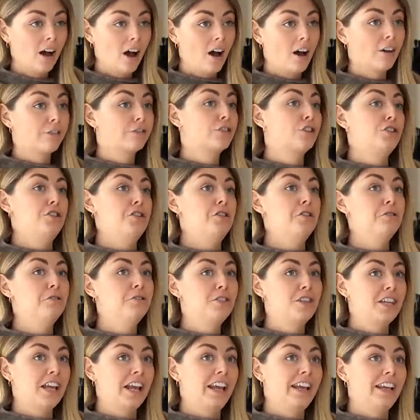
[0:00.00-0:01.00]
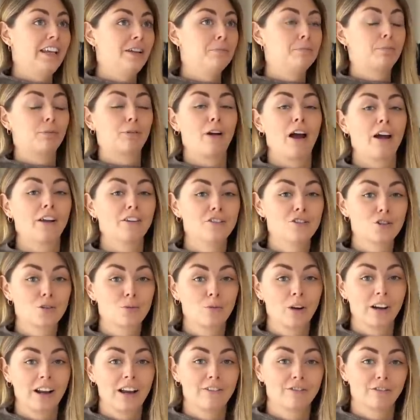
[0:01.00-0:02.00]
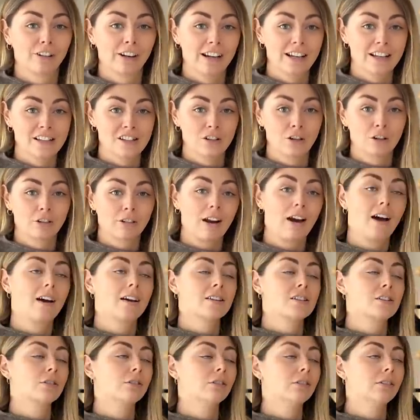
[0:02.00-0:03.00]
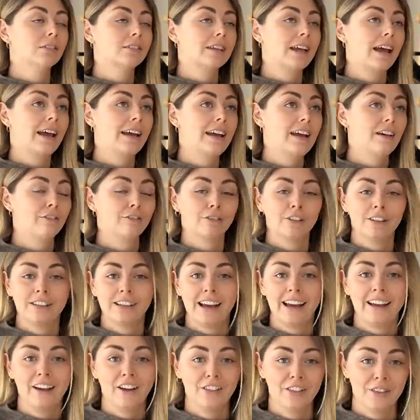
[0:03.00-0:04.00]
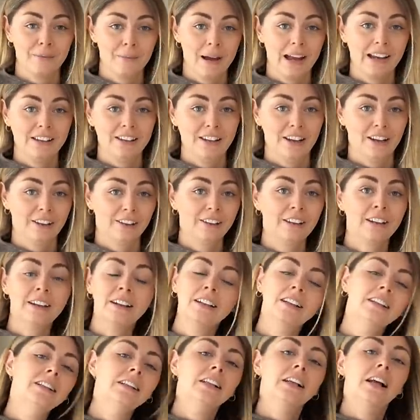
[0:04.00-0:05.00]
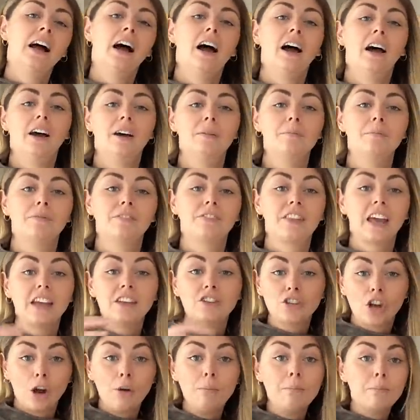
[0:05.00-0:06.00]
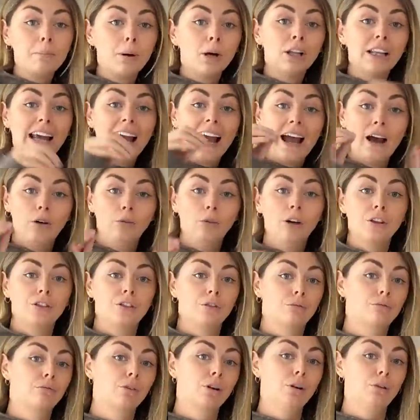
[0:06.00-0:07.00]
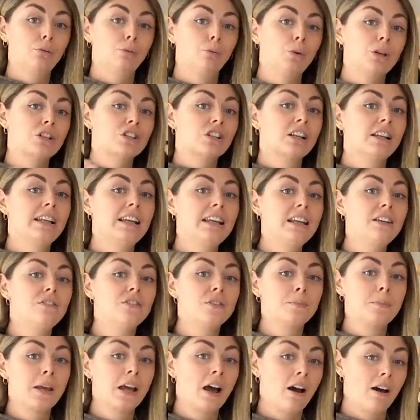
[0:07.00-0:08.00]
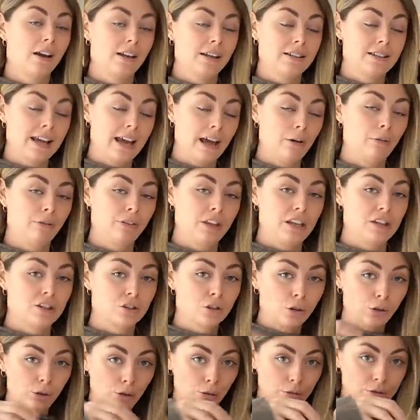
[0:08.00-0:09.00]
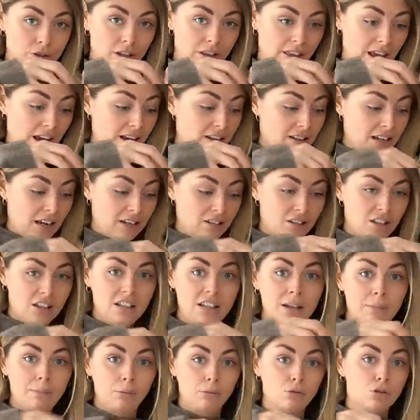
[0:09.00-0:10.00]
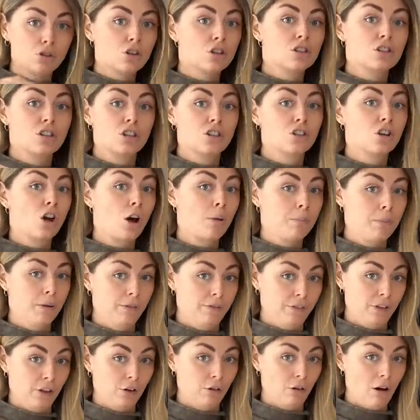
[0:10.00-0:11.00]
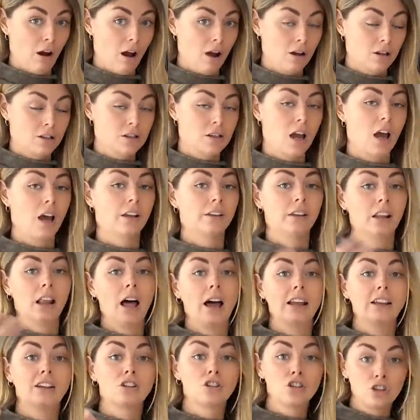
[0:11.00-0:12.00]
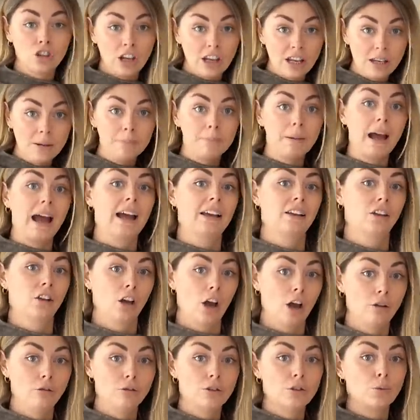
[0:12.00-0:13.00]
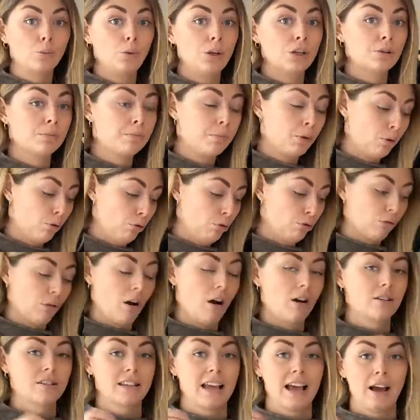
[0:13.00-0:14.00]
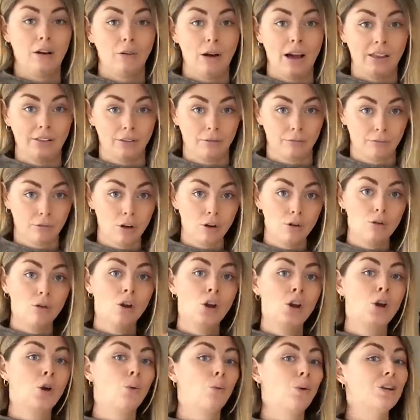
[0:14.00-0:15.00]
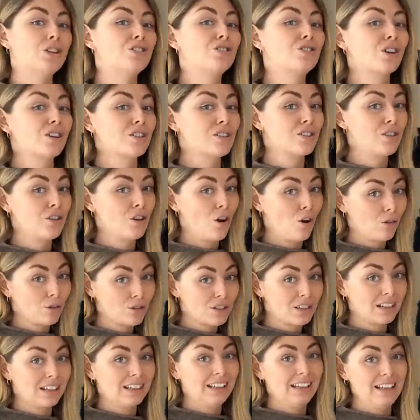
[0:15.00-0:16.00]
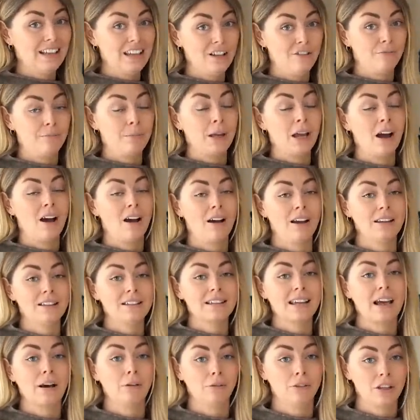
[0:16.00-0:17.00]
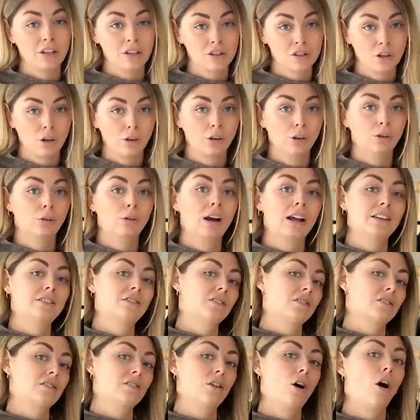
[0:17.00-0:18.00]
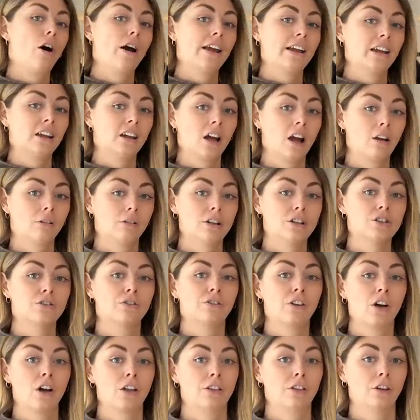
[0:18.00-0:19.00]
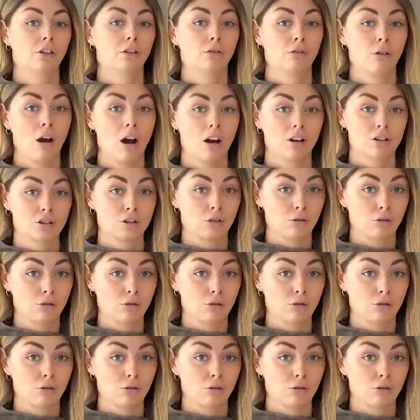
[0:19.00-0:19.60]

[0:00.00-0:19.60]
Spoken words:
afternoon tea, brunch, whatever it is, grass all day, every day on the menu, they don't pull it out at the root, which leaves behind healthy soil. So they tend to nibble just the top of the grass, unlike sheep and goats, which pull grass out at the root, which does not leave behind healthy soil and does not encourage further grass